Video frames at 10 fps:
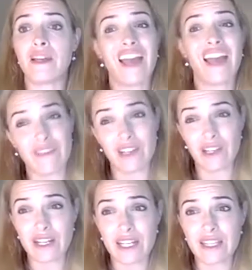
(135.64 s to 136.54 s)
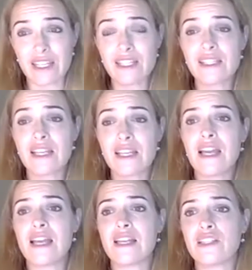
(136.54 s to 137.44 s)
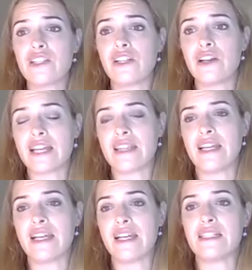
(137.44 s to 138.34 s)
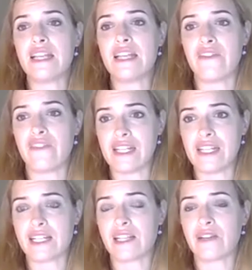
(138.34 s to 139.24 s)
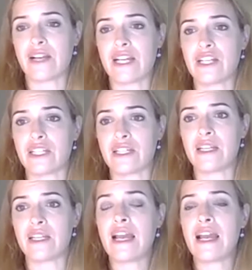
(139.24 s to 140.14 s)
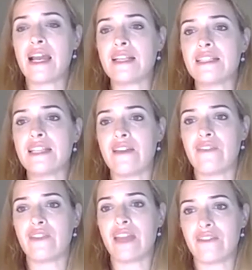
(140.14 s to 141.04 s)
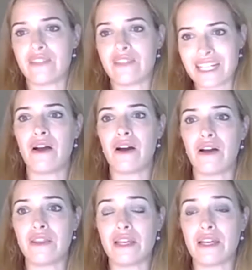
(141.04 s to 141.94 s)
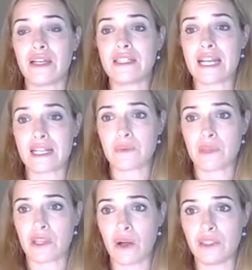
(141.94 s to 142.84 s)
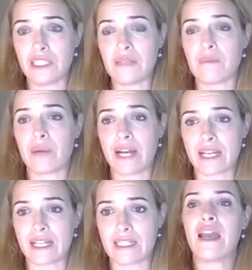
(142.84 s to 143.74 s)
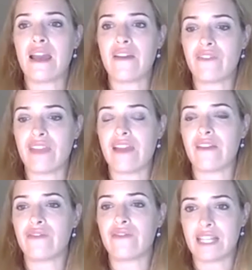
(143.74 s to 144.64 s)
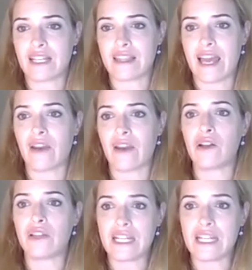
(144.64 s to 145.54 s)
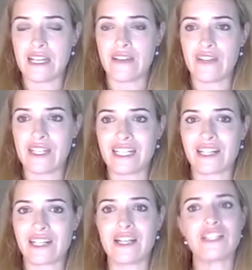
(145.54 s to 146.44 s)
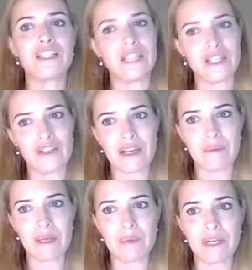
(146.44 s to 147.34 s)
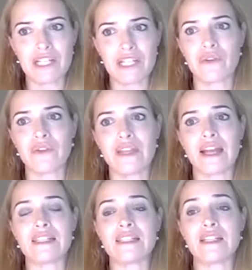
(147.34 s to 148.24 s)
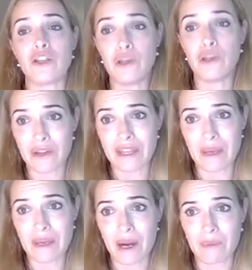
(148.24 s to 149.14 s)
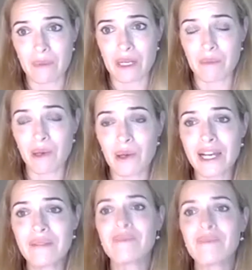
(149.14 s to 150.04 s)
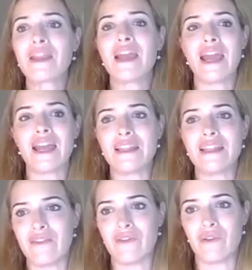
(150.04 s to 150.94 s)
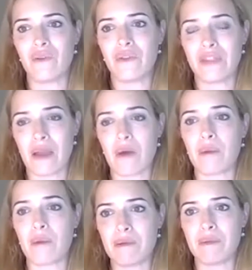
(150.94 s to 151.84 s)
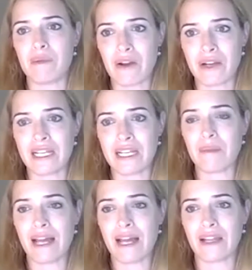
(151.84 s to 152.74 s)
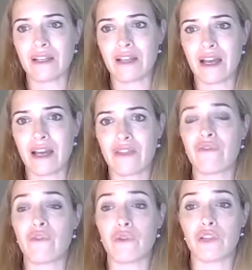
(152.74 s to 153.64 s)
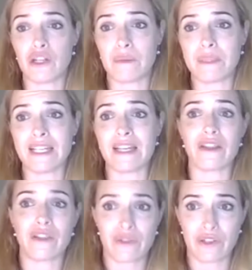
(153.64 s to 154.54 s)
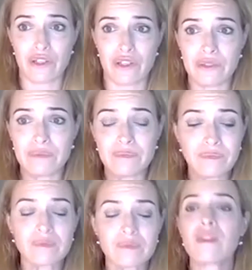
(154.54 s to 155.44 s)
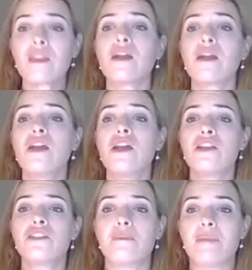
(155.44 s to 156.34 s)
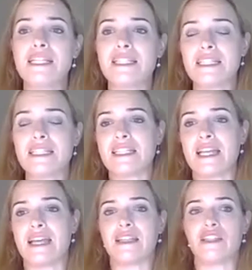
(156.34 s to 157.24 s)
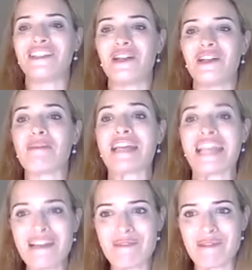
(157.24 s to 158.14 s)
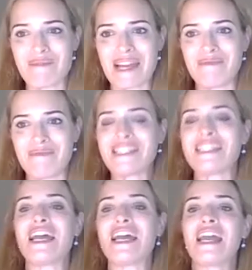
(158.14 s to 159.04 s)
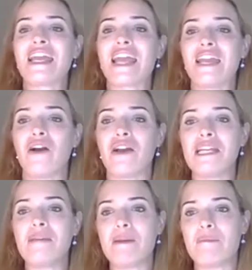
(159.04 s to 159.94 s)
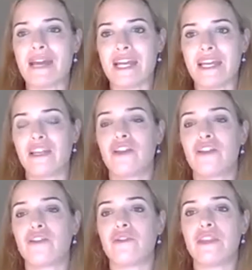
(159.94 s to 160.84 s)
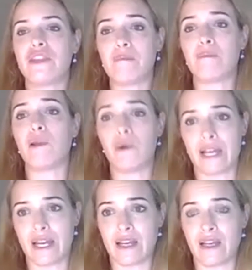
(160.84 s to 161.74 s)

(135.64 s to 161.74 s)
have a look at this is to look at their TFN declaration and see if they've ticked on the tax withholding bracket. If they've ticked that on their TFN declaration, then you can be pretty sure that you are their primary employer, and therefore they are probably only applying for the job seeker through you. So please understand that the JobKeeper payment can only be made through the employer.